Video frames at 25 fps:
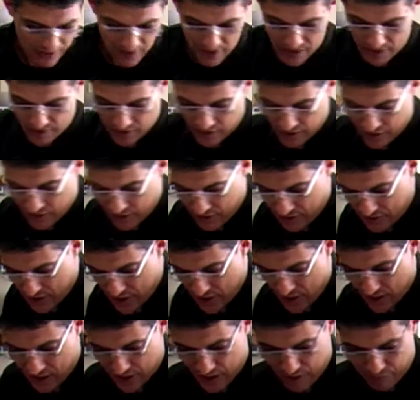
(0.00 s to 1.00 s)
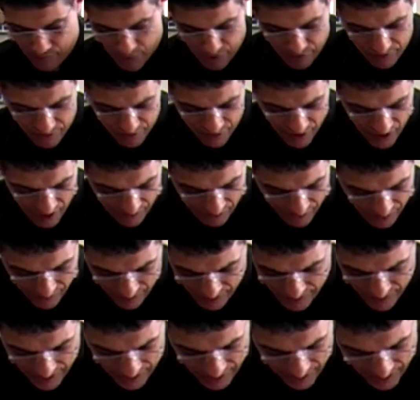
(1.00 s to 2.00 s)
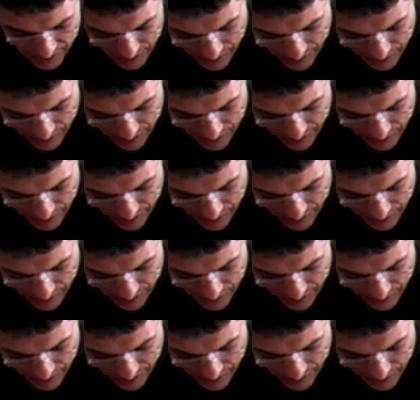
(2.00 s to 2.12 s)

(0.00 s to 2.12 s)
There we go. Let's put five in there